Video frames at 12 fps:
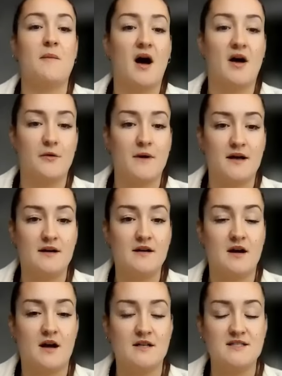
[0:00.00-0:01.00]
Ottawa,
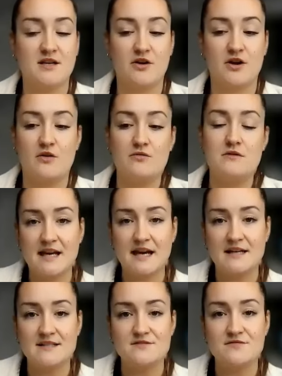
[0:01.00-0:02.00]
Ontario,
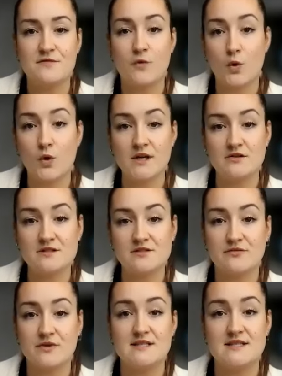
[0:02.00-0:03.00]
has 4 years
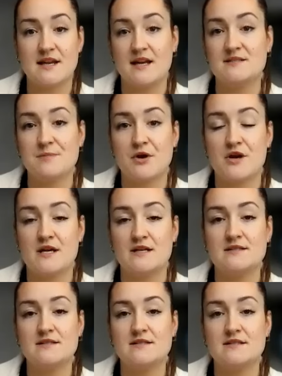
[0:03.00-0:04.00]
of racing
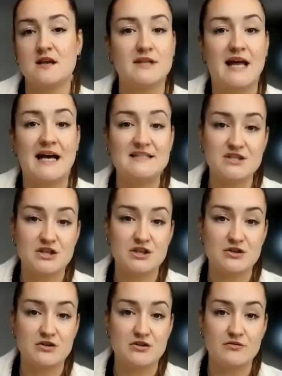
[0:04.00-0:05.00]
experience. Last
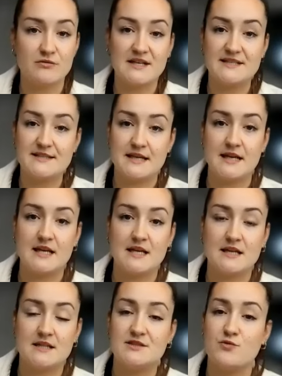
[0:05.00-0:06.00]
year, racing
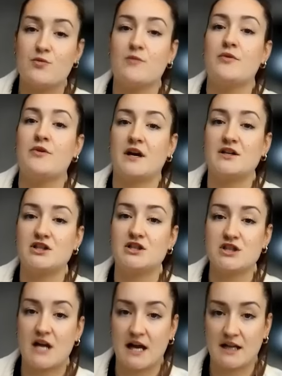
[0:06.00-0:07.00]
in the Super Production
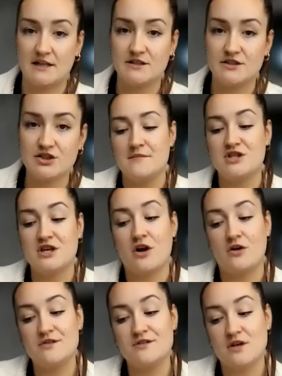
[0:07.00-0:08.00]
Challenge. She
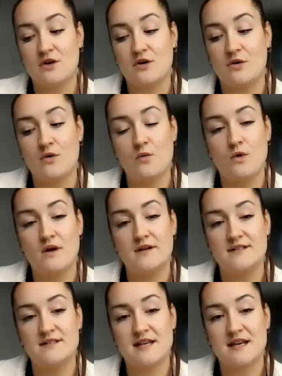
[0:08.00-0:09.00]
also
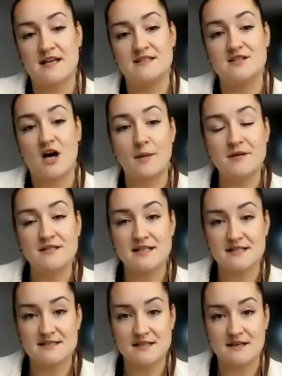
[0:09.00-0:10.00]
was a top
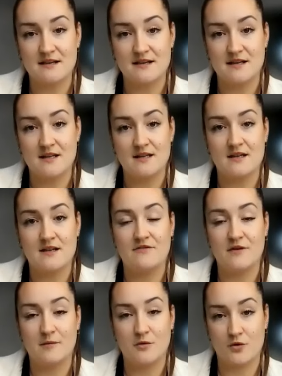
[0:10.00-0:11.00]
contestant
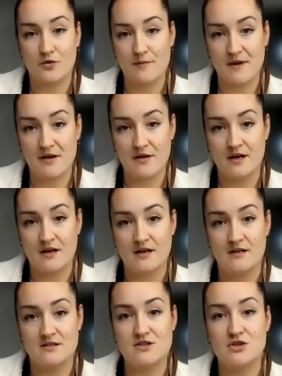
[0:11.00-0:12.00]
from North America
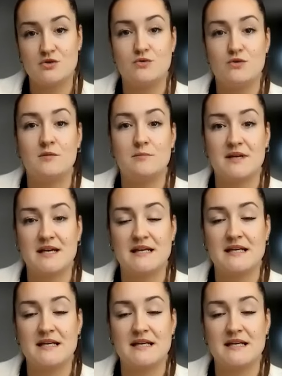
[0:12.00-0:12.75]
to compete